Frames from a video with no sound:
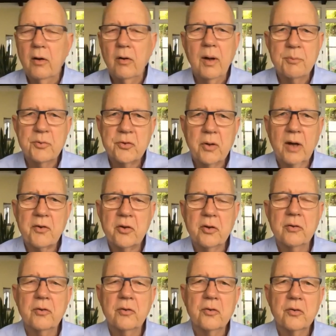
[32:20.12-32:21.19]

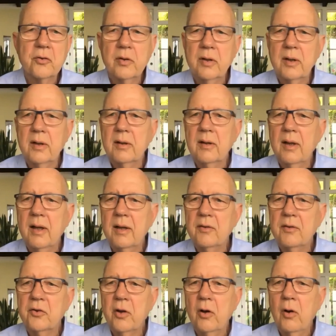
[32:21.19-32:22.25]
obstructions. And
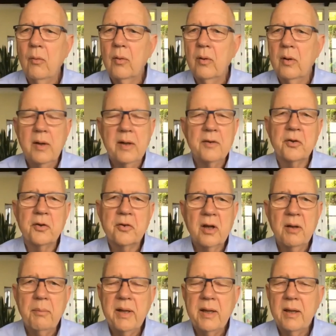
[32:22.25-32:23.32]
so is this going
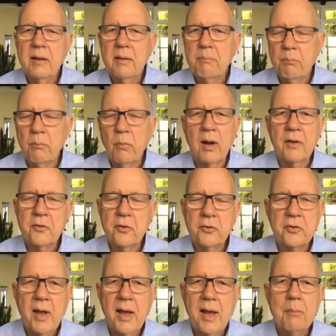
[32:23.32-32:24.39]
to be more or less the
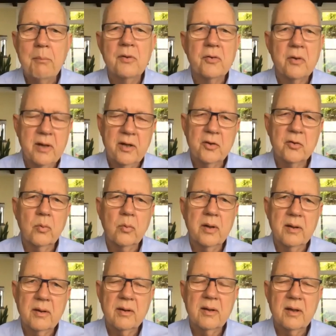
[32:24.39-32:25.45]
same as it is
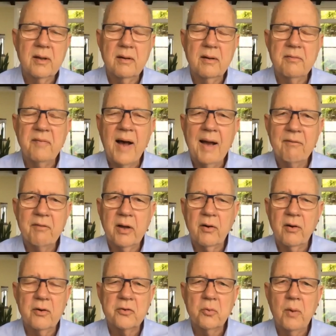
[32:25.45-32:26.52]
with 5
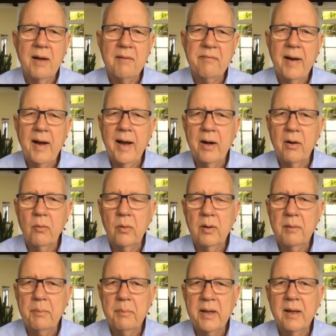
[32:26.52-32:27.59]
GHz Wi-Fi, or will
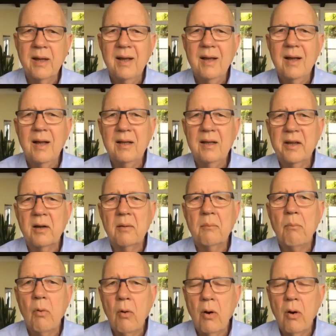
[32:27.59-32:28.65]
it be a little
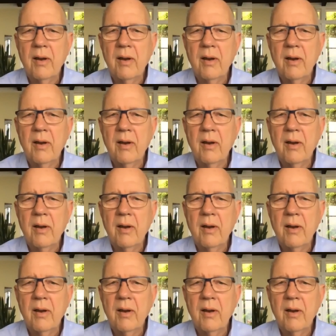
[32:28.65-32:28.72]
more